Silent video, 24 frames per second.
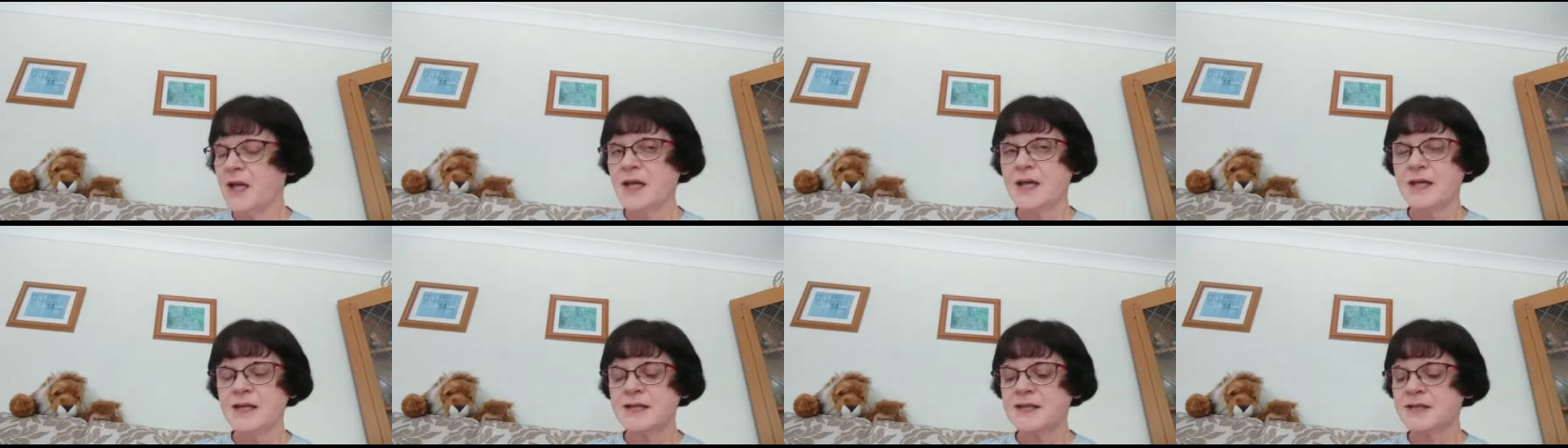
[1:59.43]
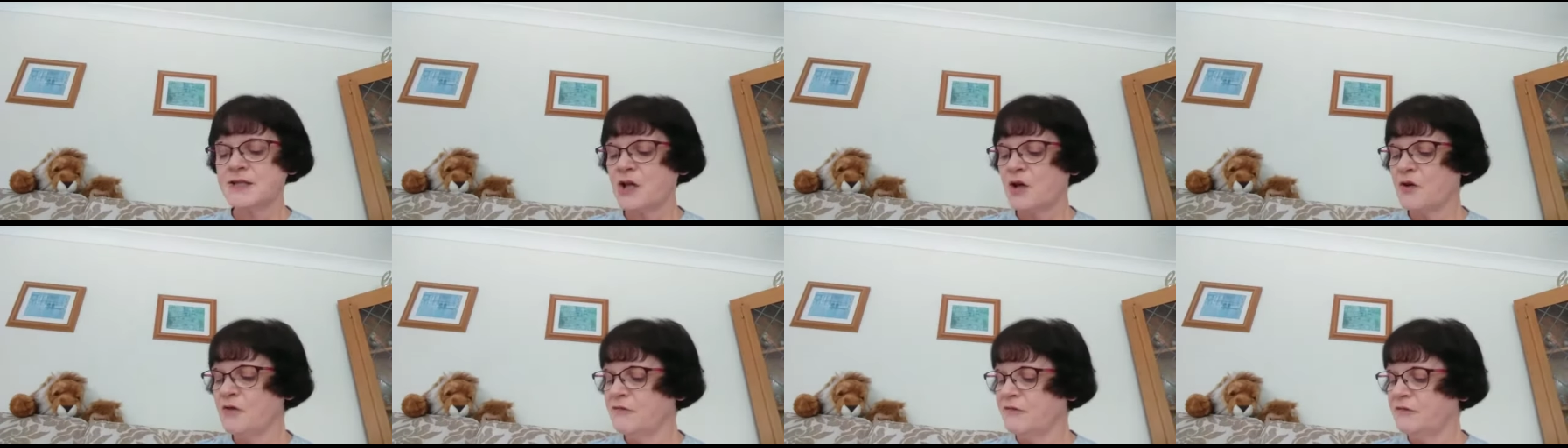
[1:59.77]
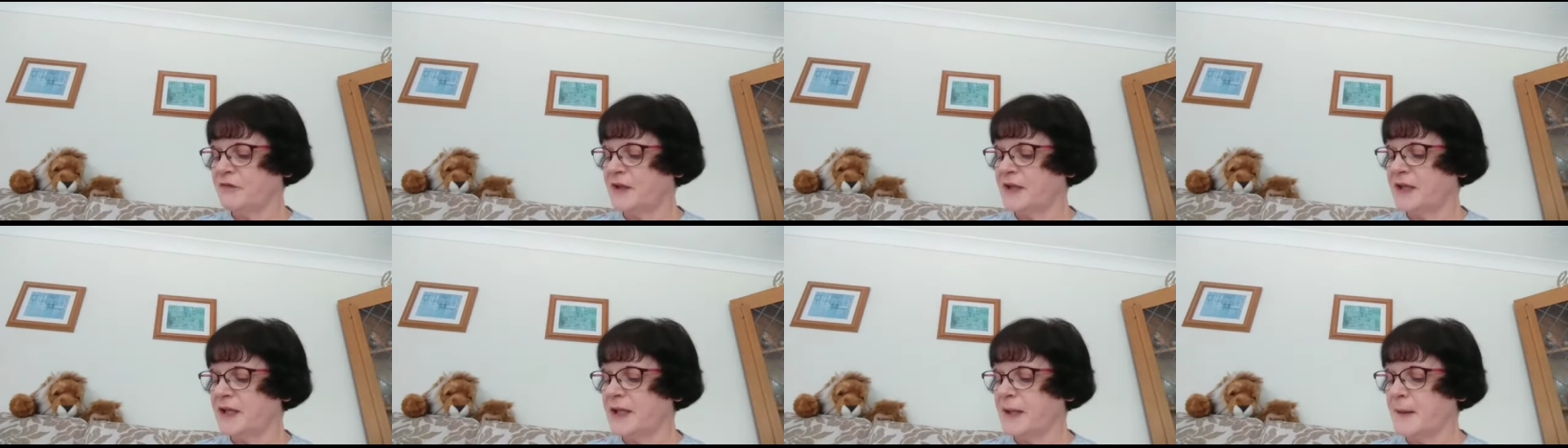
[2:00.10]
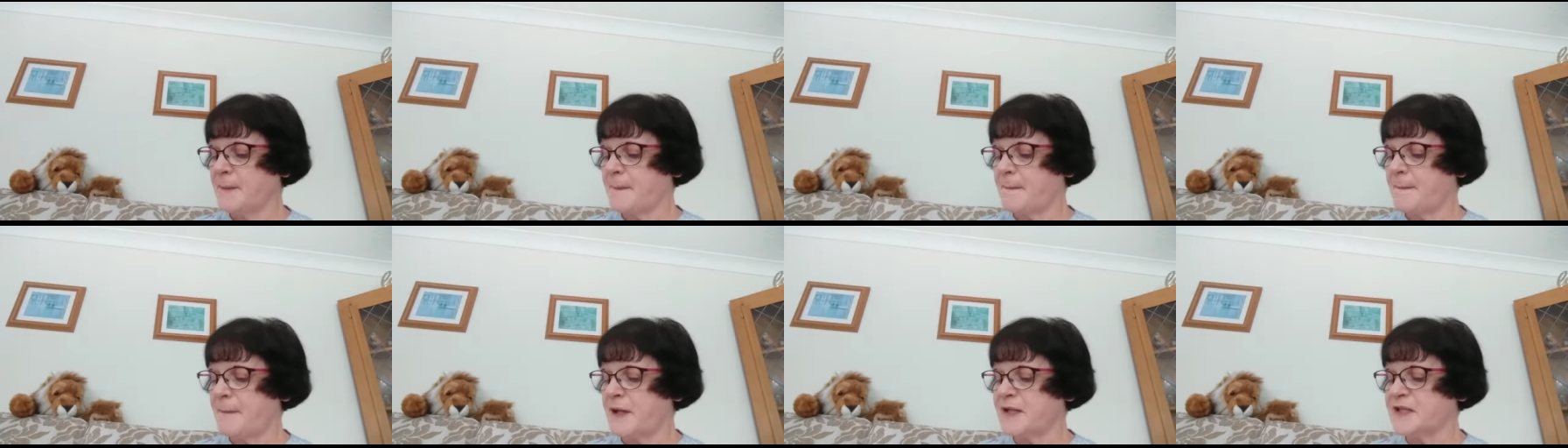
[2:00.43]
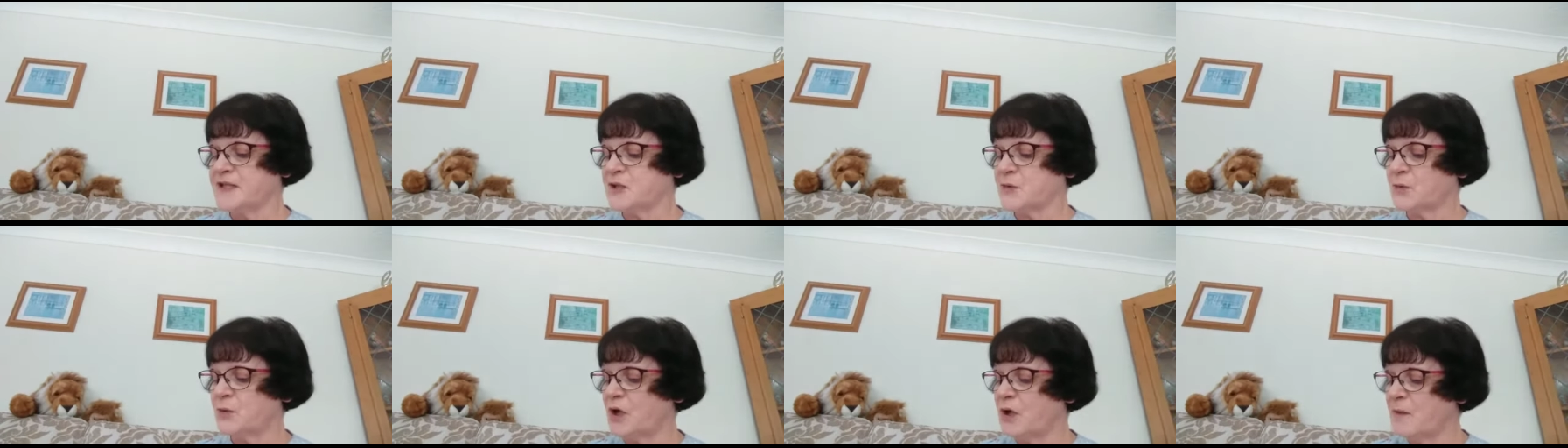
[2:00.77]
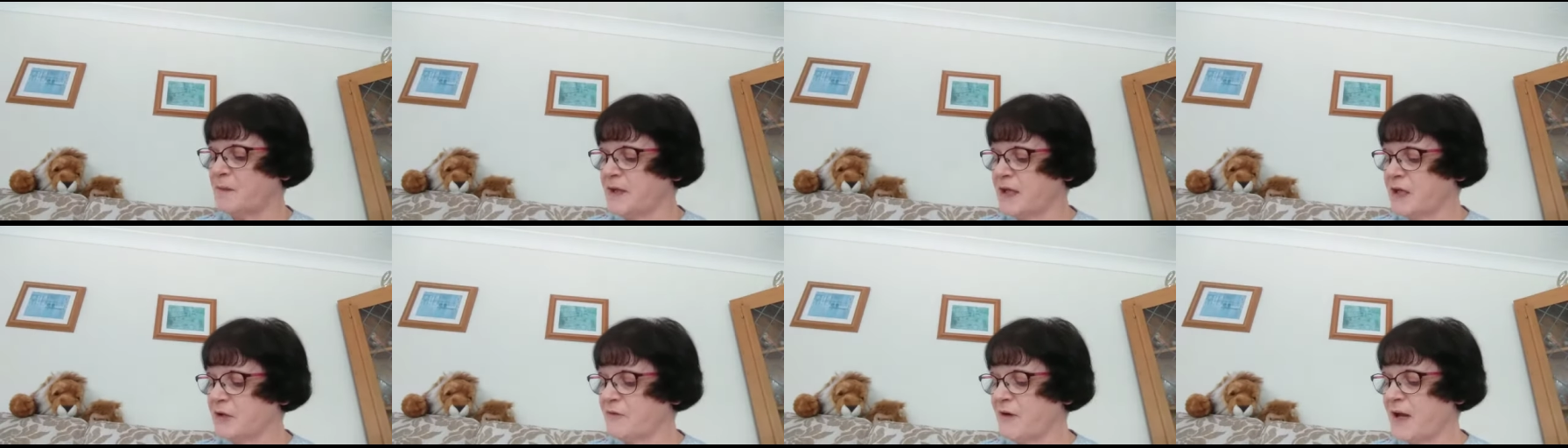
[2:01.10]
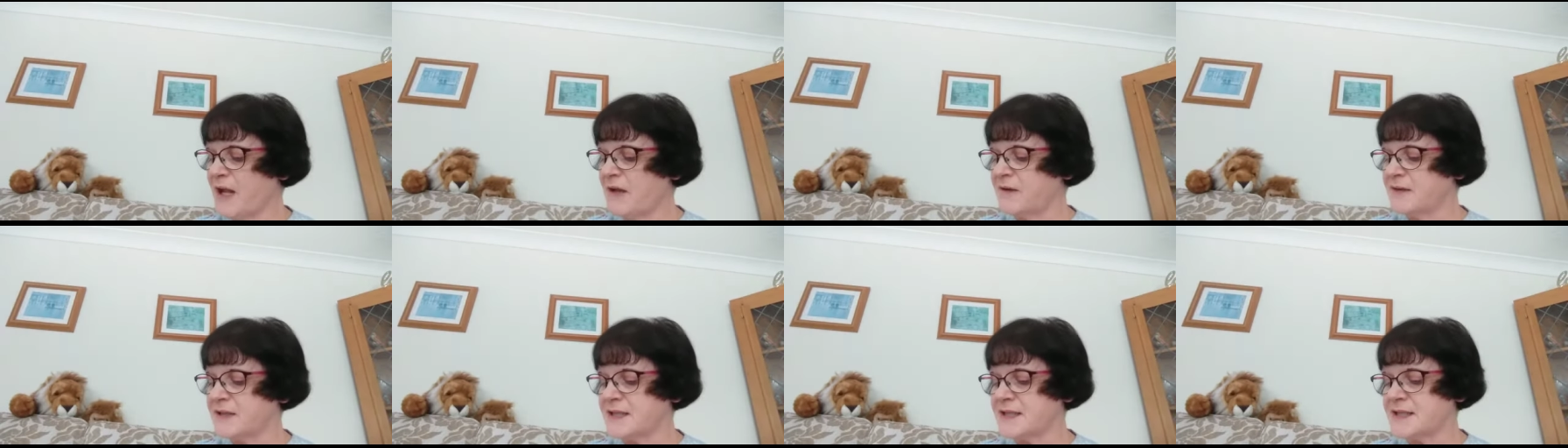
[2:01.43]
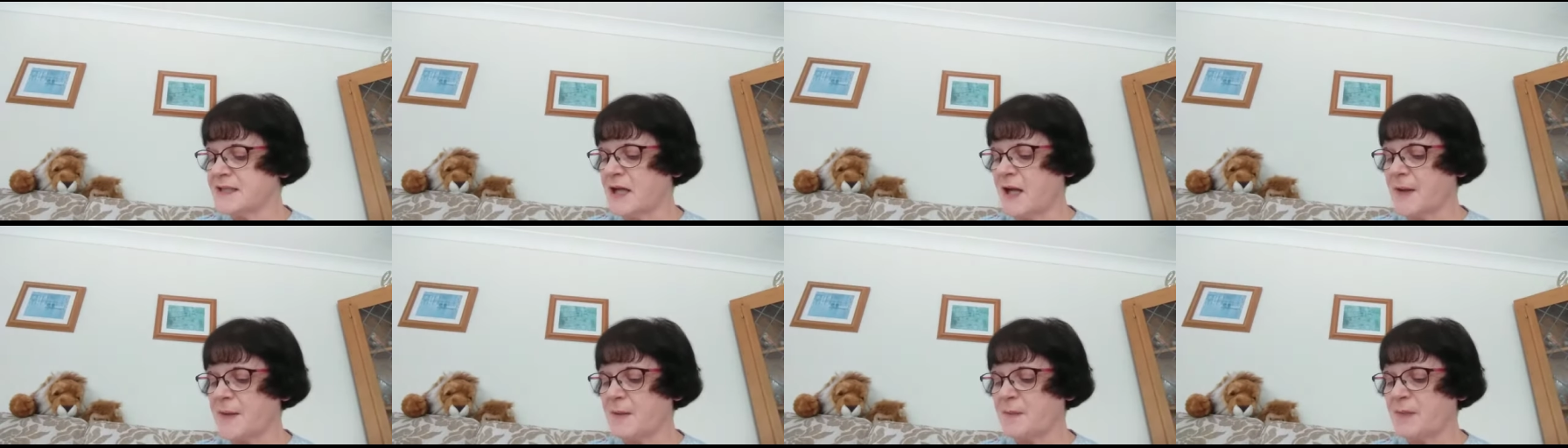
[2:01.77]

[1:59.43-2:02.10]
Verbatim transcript: Sophie, by squirming around inside the